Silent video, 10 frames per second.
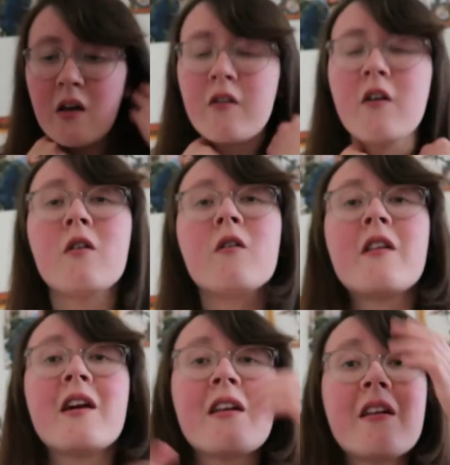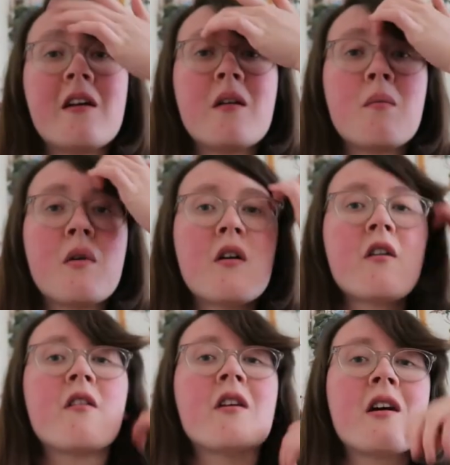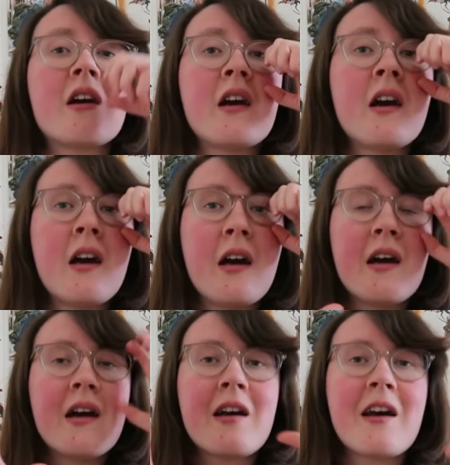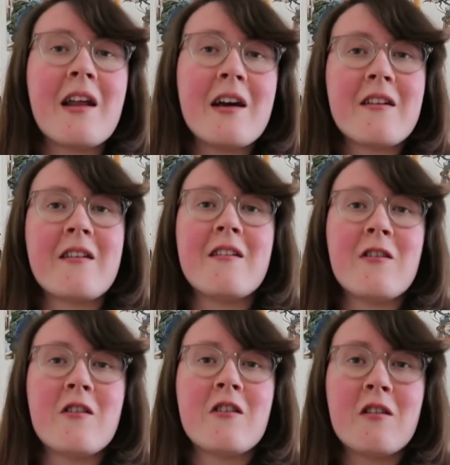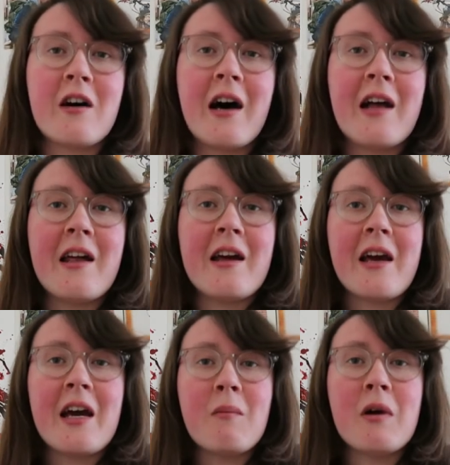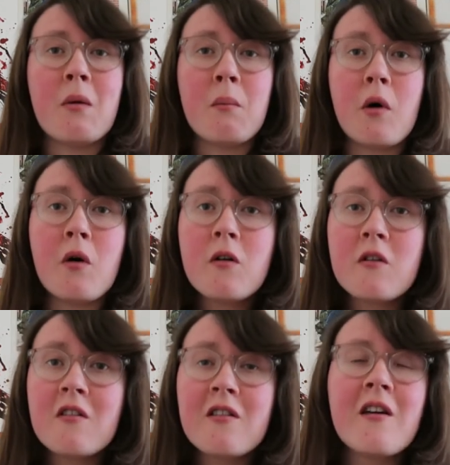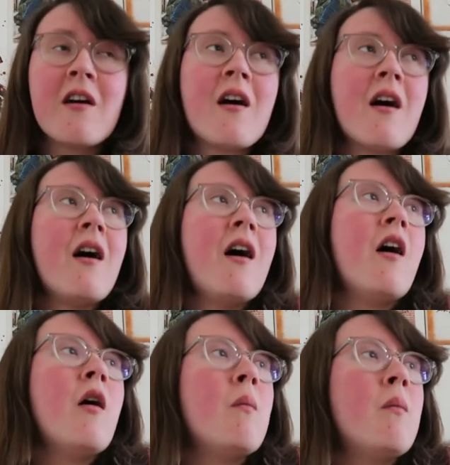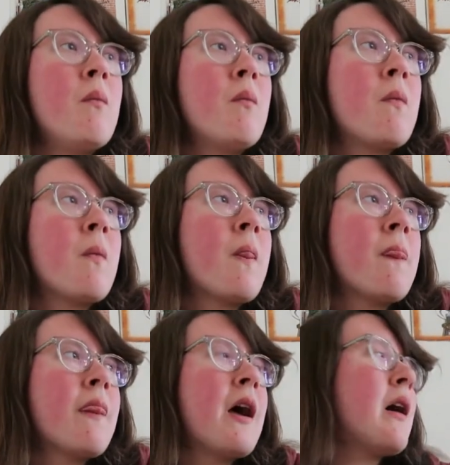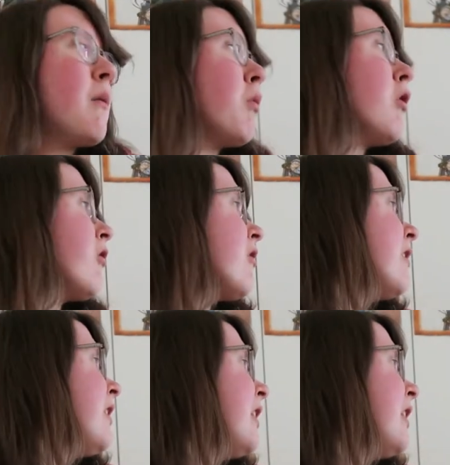So they did a Mark Three collector's edition and it came in a box. Um, the box is in